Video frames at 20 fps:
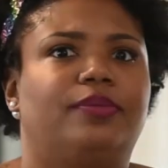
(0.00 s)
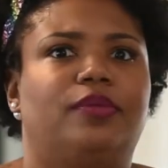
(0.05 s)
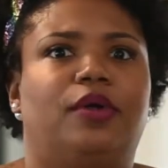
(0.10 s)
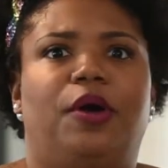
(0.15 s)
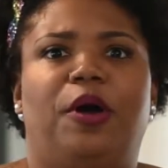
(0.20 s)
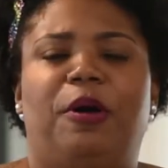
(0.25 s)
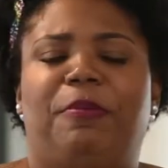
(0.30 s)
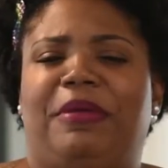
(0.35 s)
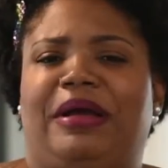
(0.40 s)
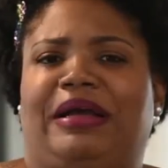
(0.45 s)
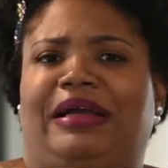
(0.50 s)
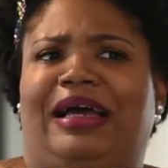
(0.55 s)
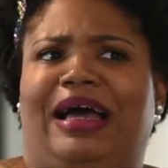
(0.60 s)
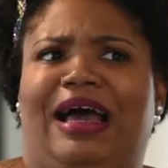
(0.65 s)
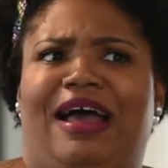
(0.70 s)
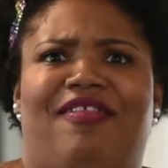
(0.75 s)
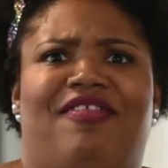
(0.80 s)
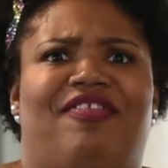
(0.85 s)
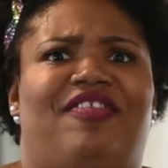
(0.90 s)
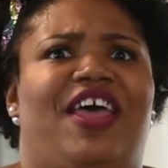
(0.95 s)
Oh my
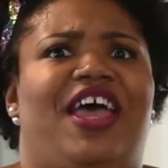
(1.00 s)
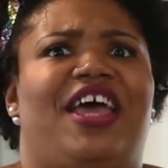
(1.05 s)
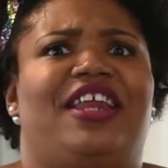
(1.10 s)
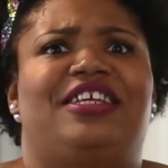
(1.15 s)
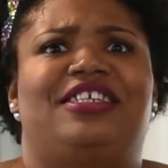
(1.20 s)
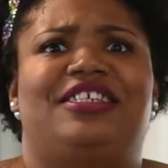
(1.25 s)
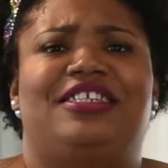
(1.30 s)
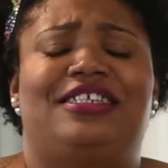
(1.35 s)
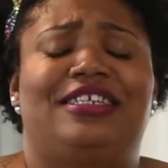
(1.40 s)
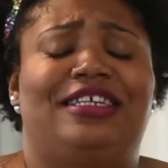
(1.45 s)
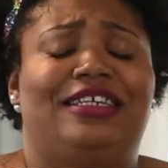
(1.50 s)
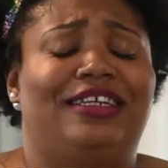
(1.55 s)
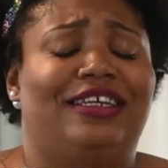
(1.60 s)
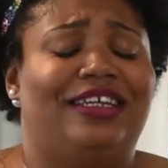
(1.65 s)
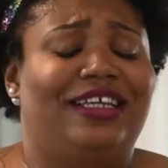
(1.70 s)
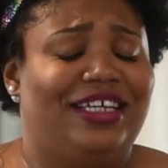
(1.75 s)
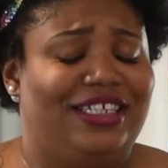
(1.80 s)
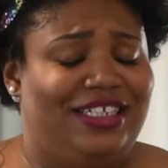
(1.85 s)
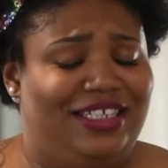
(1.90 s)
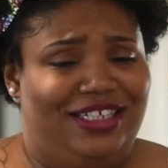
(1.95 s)
God, that is
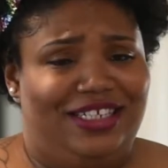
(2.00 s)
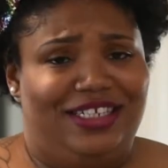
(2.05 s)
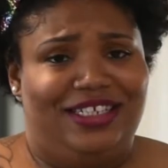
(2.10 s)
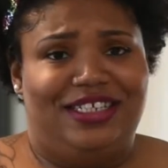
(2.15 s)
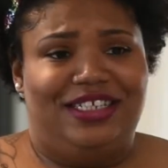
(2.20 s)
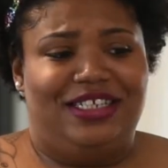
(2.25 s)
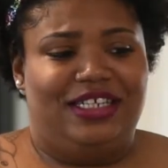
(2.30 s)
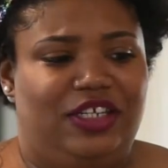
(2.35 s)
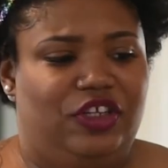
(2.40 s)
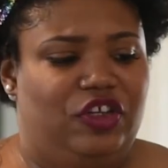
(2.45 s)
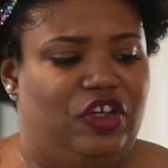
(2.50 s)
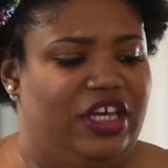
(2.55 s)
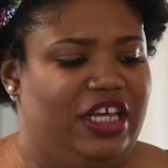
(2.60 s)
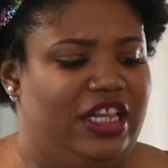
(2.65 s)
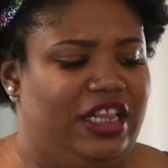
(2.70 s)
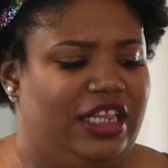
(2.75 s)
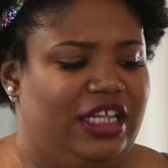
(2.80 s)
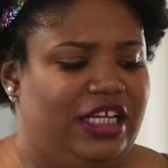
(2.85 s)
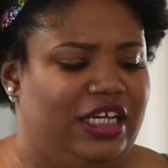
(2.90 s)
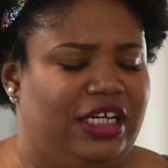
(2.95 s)
delicious. You
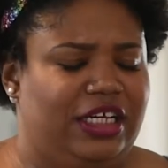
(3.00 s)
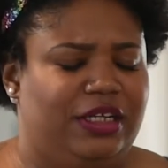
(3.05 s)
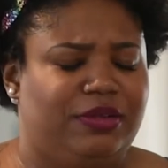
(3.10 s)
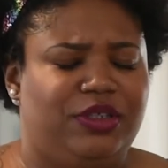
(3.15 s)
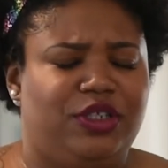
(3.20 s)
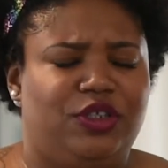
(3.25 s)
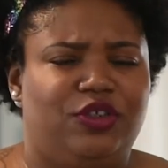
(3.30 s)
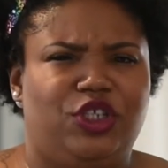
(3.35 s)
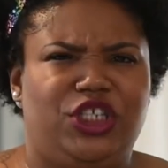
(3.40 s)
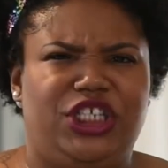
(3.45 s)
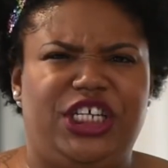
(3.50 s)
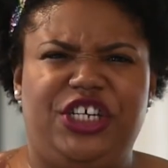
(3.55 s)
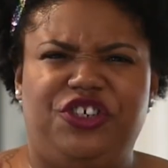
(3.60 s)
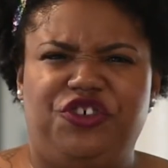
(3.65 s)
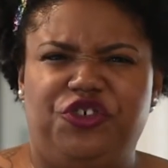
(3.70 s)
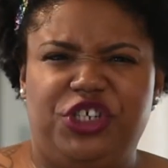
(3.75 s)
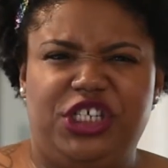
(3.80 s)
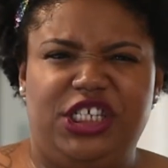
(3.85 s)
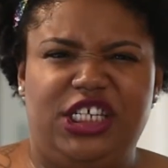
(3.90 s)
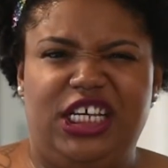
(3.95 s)
get the
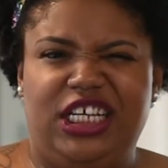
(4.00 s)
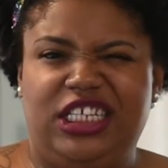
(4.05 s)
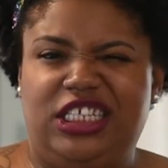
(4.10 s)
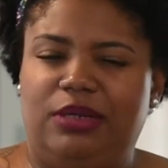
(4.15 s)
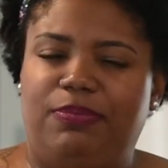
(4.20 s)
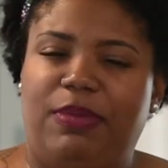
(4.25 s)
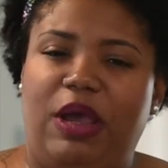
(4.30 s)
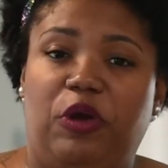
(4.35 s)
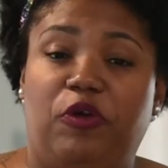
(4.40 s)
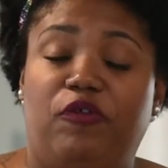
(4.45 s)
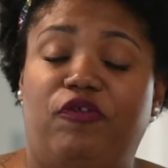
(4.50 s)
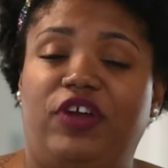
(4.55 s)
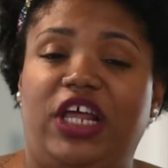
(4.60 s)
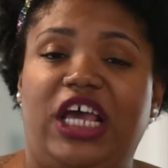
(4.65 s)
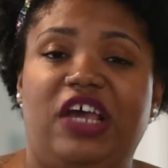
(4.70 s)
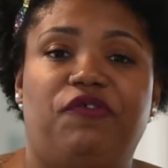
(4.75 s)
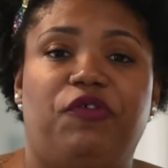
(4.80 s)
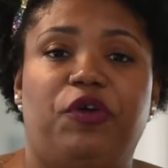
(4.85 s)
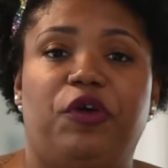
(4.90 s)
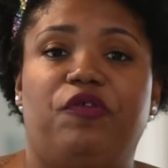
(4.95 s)
citrusy tomato
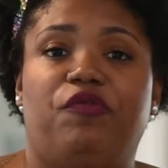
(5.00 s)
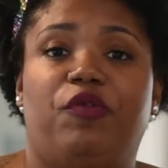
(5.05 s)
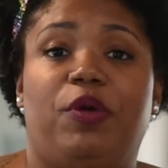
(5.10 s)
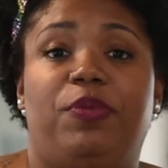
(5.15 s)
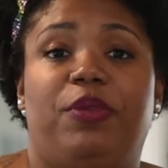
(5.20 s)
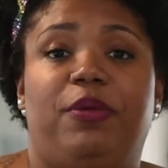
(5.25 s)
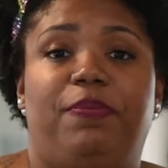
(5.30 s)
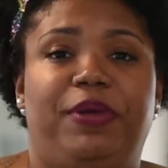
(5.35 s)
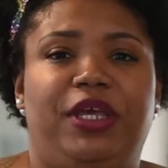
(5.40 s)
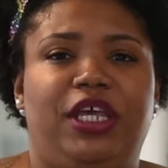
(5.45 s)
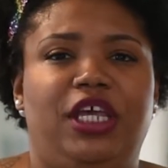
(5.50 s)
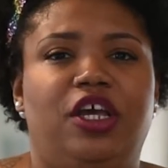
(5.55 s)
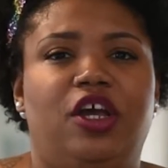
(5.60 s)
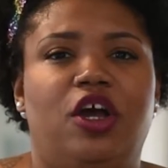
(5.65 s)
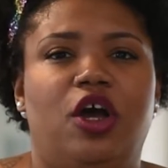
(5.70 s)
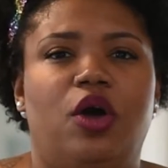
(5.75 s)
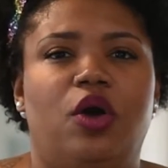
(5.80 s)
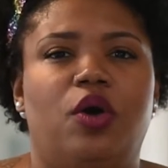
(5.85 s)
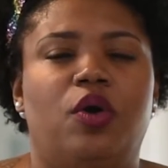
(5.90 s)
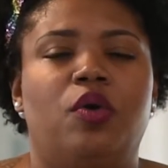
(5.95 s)
flavor from the
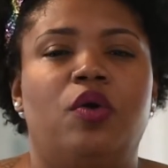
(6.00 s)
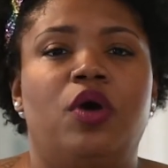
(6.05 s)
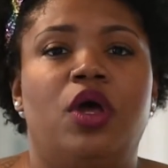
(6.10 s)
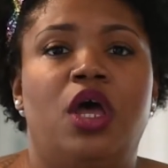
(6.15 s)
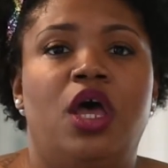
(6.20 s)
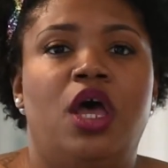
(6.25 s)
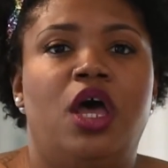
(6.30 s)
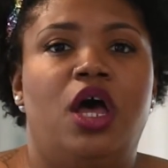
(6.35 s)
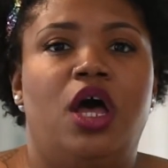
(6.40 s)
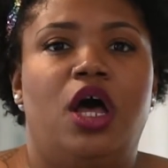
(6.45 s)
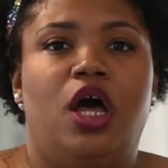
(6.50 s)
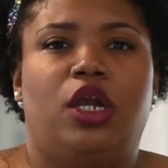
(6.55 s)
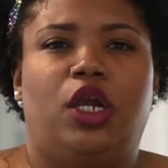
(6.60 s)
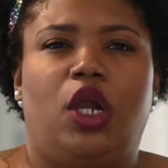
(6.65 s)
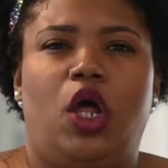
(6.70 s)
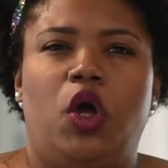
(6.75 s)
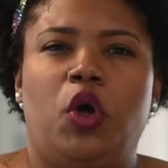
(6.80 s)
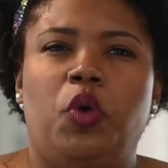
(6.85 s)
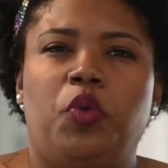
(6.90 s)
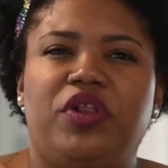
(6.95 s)
pico
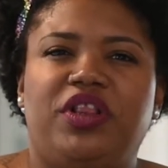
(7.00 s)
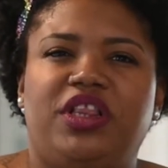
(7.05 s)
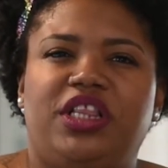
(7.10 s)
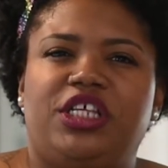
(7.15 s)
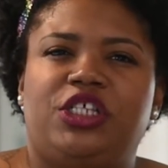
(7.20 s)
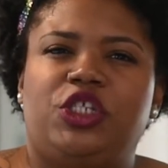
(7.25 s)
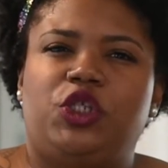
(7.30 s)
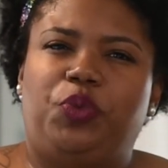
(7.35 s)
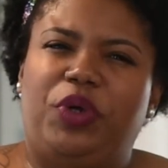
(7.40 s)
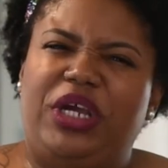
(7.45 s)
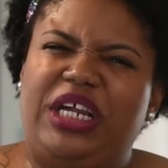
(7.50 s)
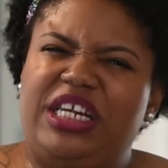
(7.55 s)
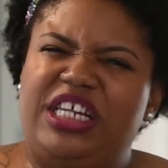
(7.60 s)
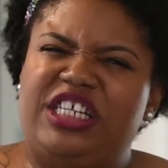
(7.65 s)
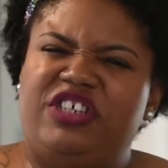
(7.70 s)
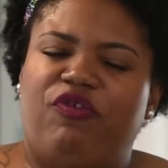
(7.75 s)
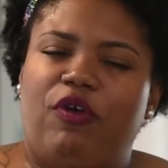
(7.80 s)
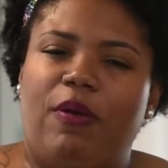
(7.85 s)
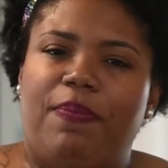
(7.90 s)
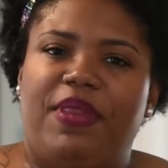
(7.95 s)
along with the
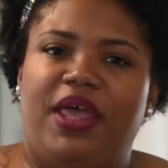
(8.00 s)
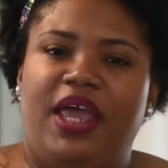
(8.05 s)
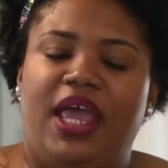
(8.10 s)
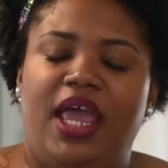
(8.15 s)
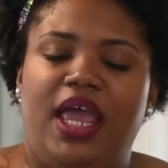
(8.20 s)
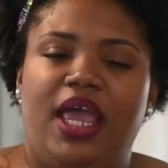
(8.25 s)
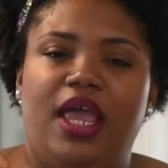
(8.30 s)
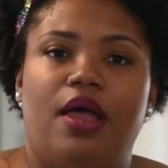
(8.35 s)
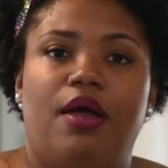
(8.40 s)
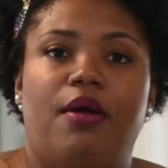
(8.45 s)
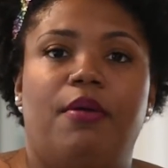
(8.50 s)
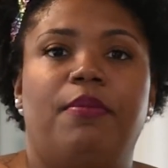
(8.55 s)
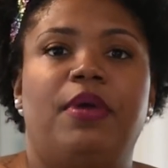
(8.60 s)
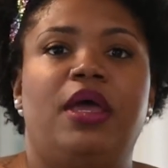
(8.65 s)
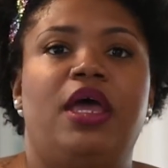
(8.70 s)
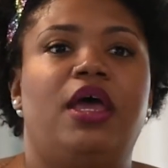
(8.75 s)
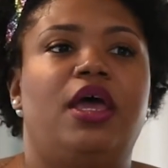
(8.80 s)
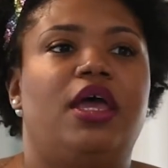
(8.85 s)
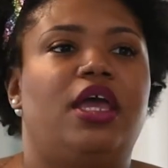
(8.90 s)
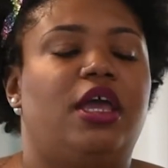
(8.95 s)
sweetness from the ham.
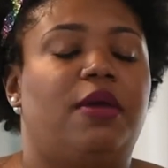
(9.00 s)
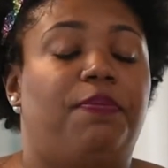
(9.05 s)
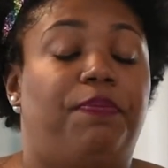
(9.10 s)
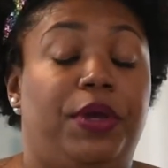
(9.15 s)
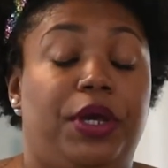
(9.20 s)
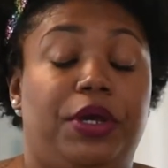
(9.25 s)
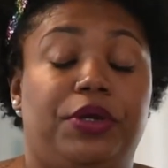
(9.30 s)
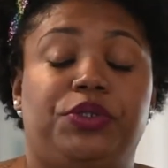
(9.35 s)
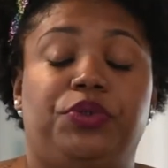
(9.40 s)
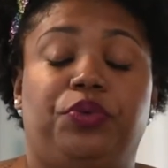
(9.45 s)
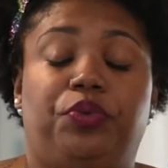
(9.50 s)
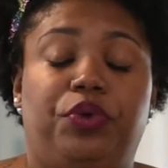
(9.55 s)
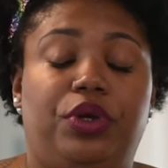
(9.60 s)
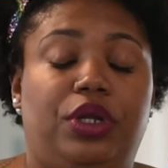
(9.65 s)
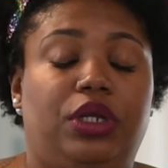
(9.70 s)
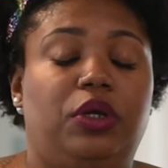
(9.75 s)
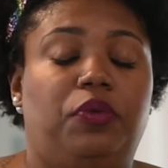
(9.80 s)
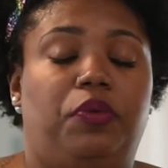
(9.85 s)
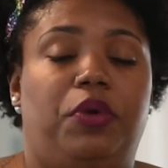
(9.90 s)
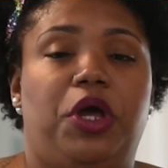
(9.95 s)
It pairs
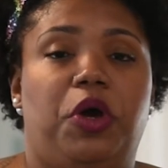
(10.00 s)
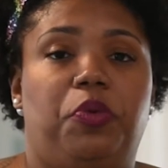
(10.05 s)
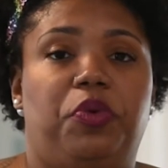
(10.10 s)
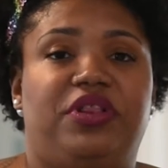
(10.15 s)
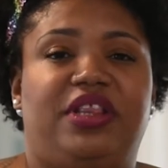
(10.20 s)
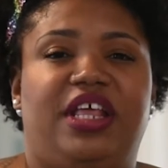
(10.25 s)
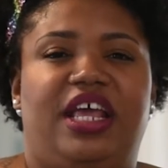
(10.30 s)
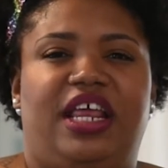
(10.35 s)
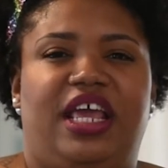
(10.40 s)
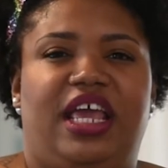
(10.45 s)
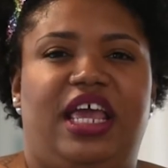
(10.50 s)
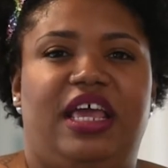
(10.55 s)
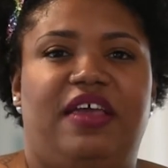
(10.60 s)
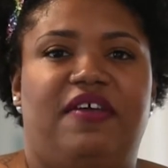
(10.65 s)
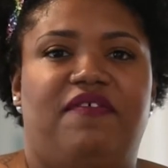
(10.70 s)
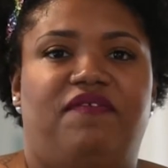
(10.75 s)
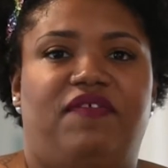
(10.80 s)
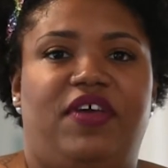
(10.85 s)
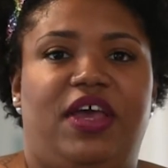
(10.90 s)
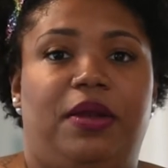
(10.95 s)
really well with that egg
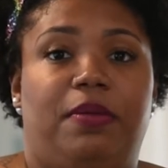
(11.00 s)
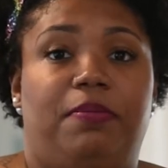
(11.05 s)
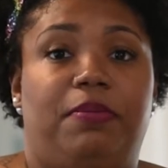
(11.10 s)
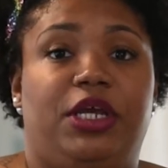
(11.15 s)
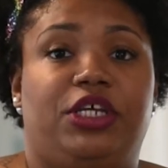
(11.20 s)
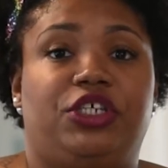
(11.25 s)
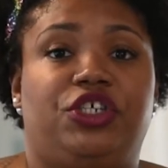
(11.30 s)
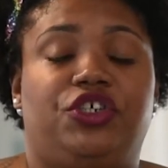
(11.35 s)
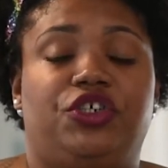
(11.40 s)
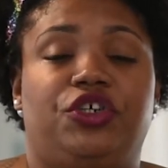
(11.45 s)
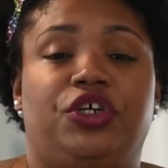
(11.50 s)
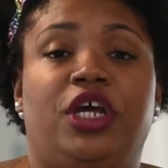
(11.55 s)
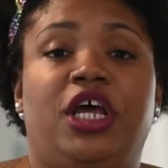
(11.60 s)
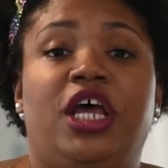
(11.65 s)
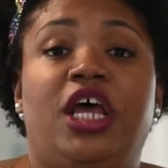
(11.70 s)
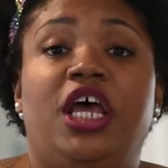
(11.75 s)
and feta mixture.